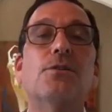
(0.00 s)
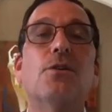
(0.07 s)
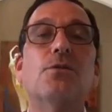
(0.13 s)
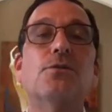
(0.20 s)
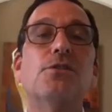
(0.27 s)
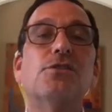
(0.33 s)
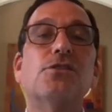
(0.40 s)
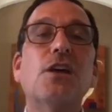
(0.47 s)

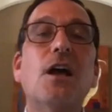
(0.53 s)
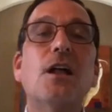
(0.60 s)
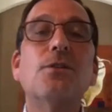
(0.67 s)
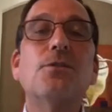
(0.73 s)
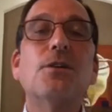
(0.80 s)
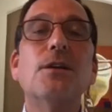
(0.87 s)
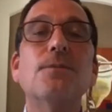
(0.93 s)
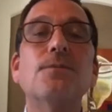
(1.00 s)
Only
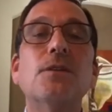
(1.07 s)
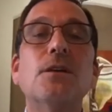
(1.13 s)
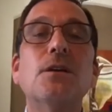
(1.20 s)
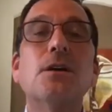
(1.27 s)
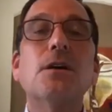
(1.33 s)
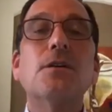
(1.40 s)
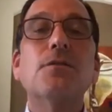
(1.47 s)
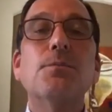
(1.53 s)
salary
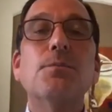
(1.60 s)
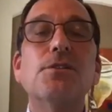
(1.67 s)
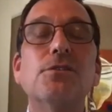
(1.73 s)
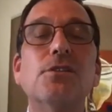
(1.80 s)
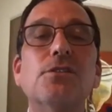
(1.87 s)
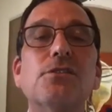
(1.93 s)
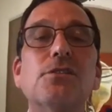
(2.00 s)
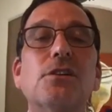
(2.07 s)
of the
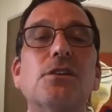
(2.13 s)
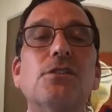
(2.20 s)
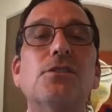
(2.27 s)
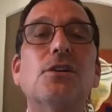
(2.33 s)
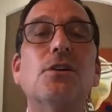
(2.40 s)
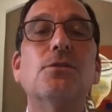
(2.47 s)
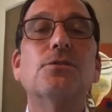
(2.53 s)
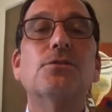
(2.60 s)
business is
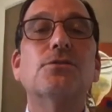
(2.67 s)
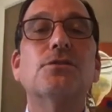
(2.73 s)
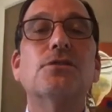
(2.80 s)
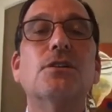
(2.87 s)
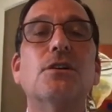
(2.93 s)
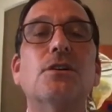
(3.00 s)
the owner's.